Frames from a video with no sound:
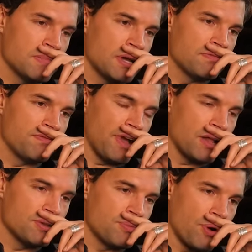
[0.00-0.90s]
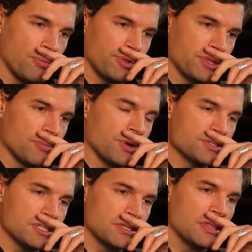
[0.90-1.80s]
I value probably the
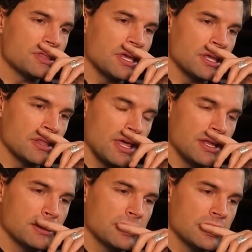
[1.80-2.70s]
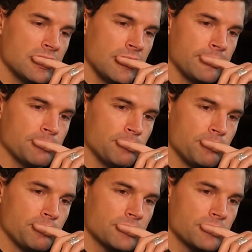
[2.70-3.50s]
most, and the thing that um,